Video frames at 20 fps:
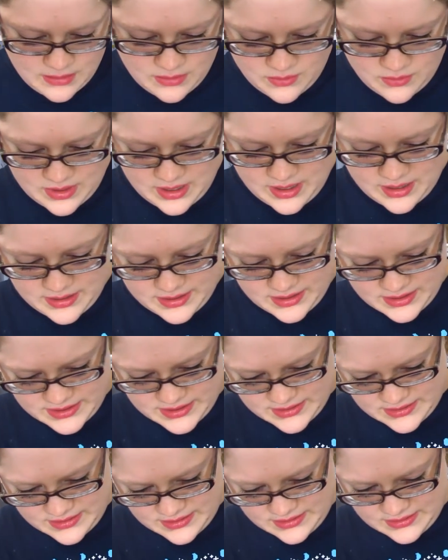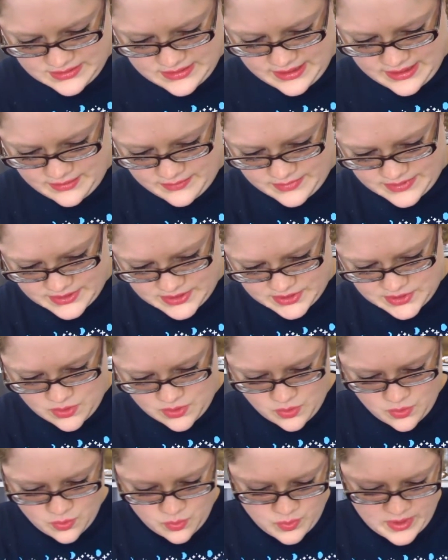Oh god, his... That was
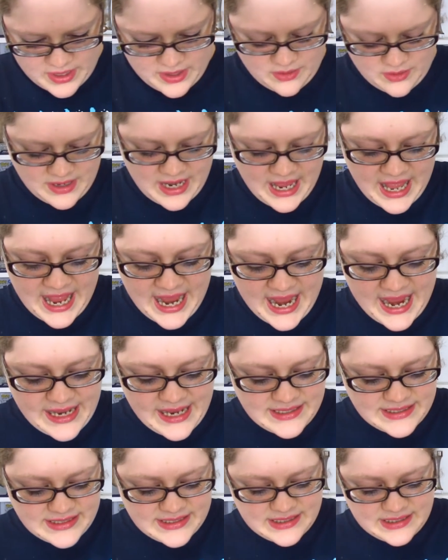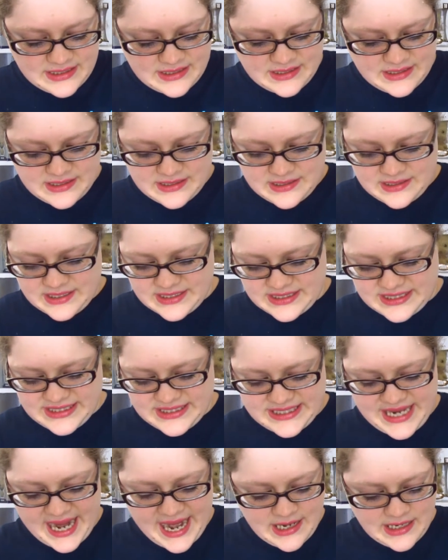so weird. His, the
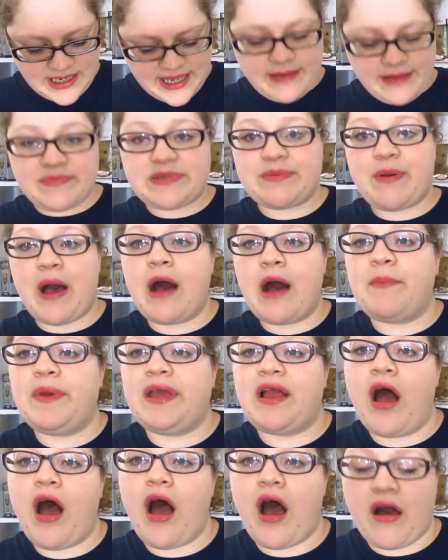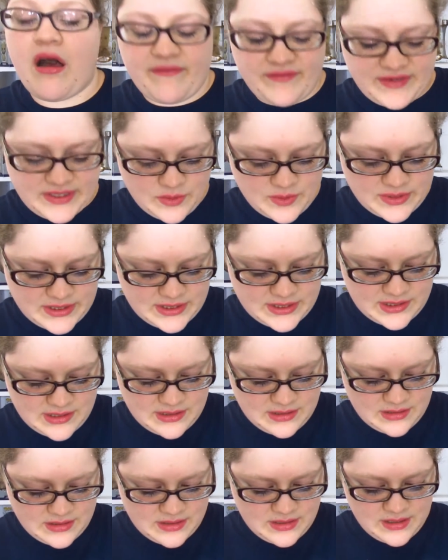stand keeps popping off, so it...
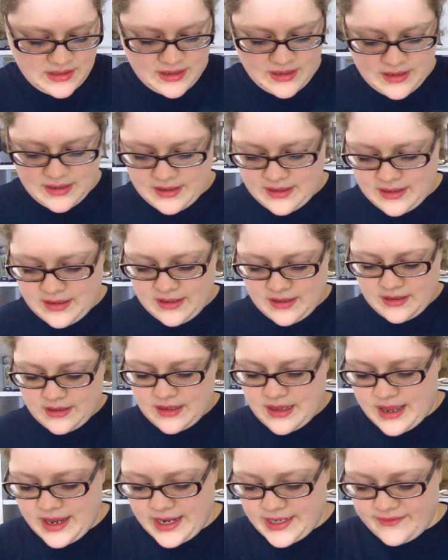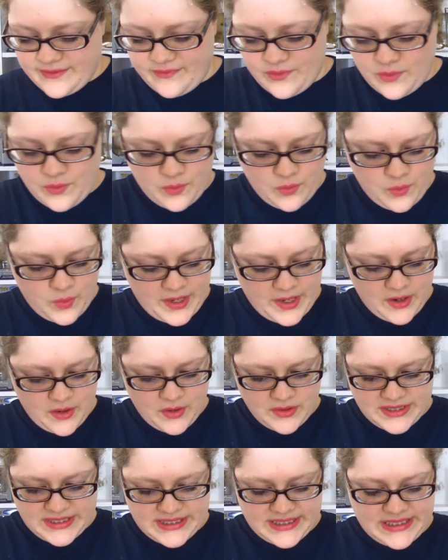Kind of a
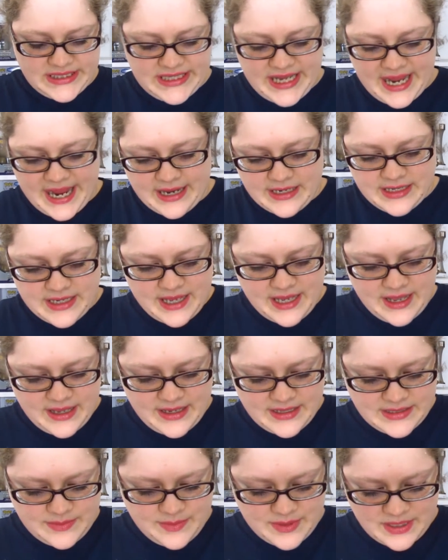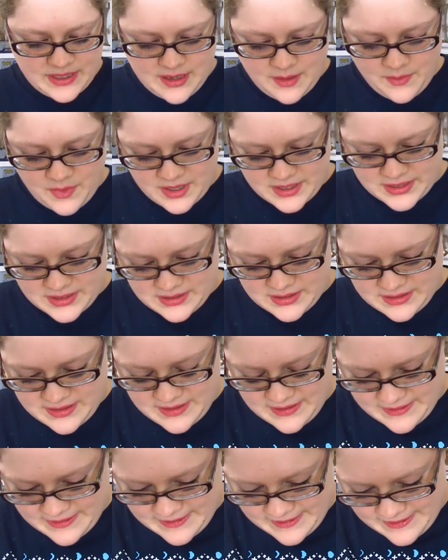weird stand, I guess, but come on.
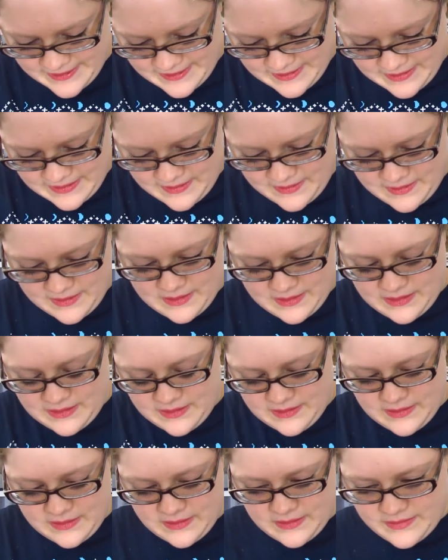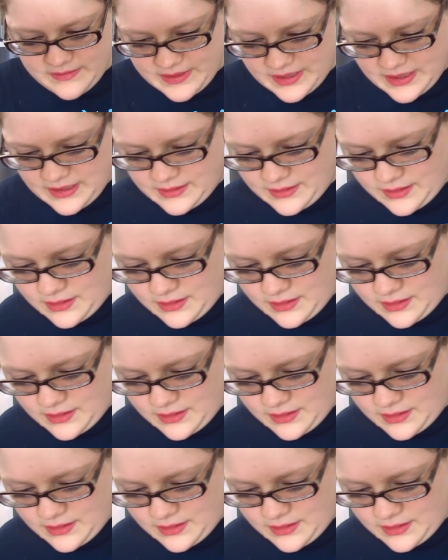Stick in